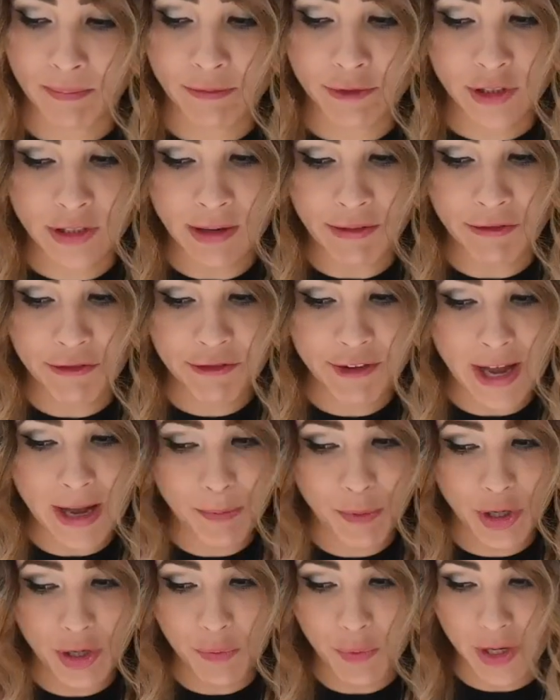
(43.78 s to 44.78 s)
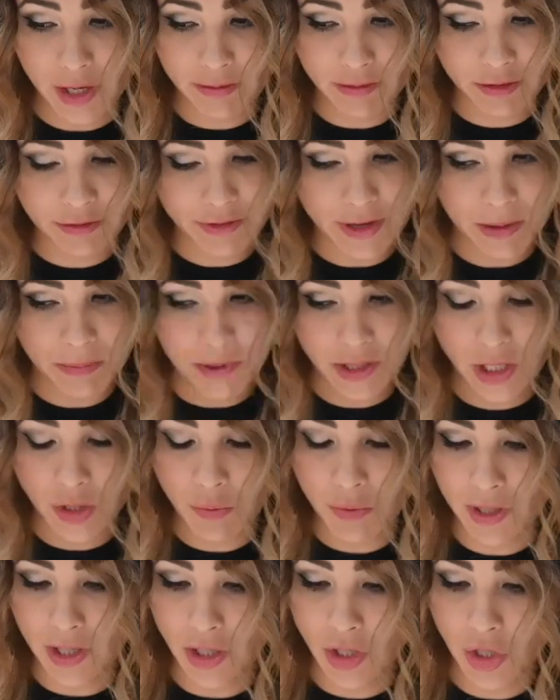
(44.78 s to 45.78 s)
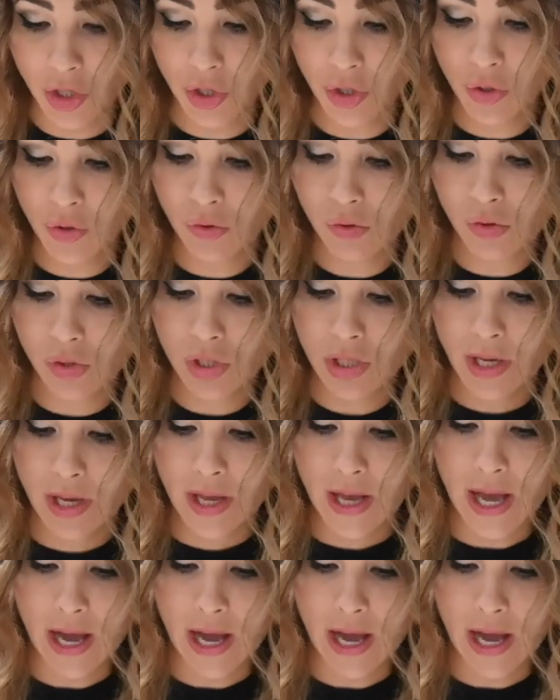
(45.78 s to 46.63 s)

some fabric, whatever fabric you wanna use.